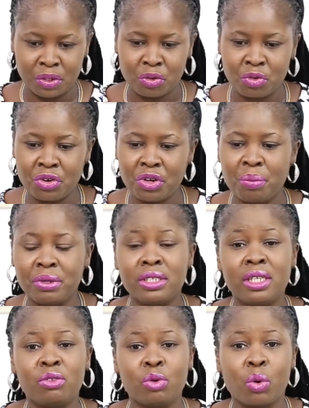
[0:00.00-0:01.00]
Growing your
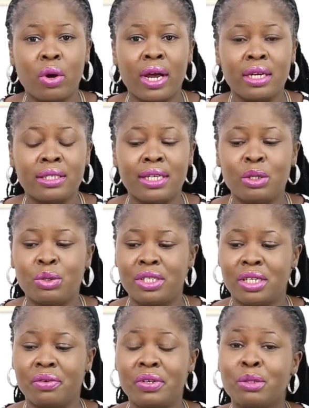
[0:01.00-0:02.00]
business requires that you
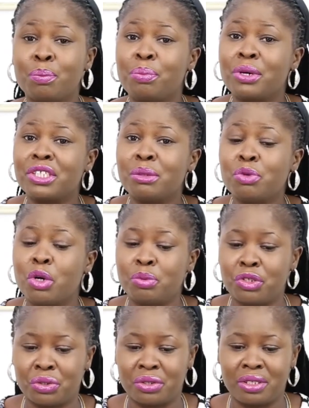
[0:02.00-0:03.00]
generate possible
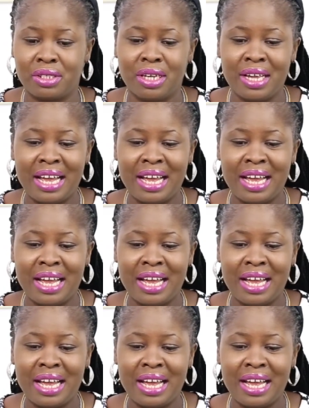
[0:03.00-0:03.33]
options